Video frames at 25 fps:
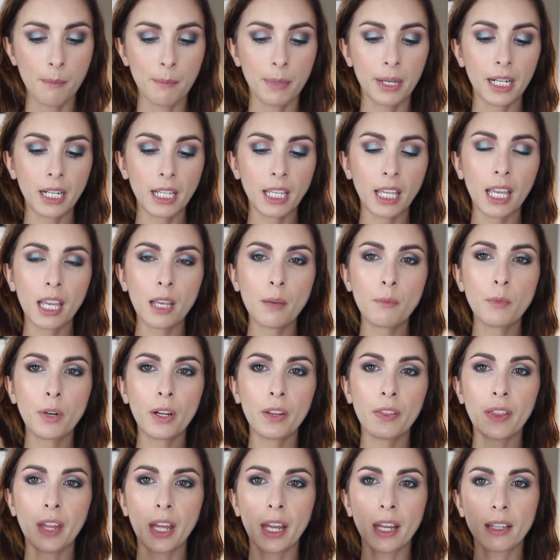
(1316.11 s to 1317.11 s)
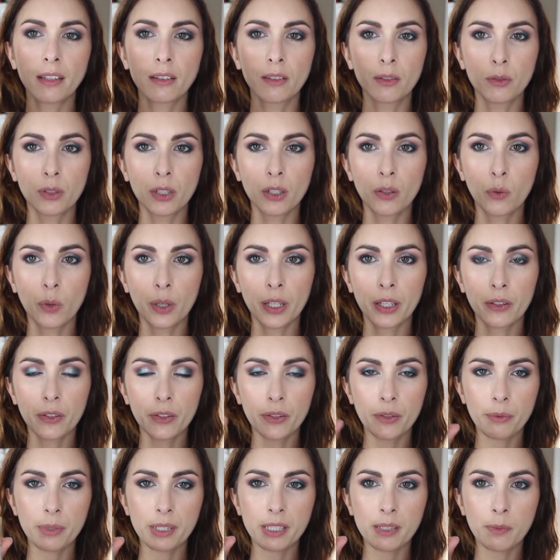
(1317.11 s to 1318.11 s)
but it came with a Luna
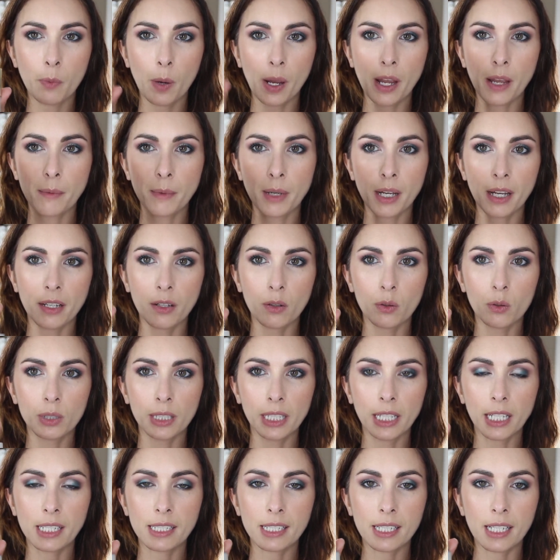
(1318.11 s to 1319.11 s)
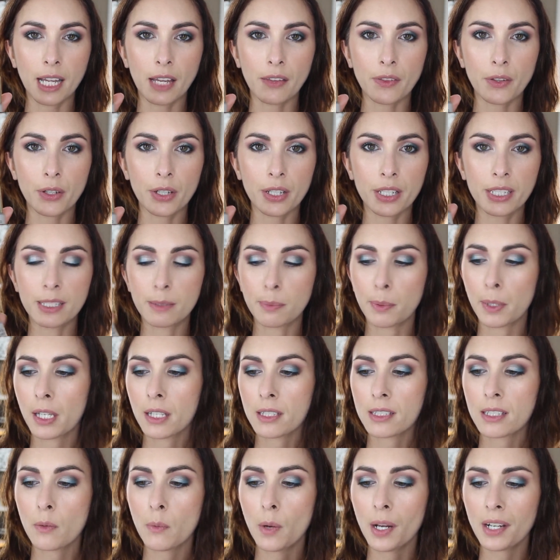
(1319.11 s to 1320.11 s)
oil. The reason why I'm kind of holding it together is
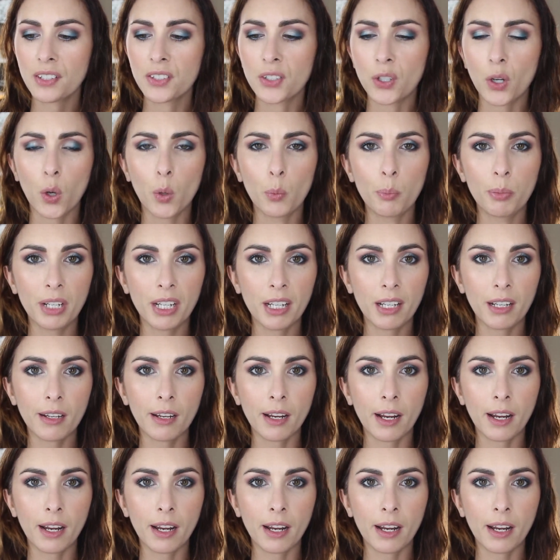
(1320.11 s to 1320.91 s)
because I wanted to open it.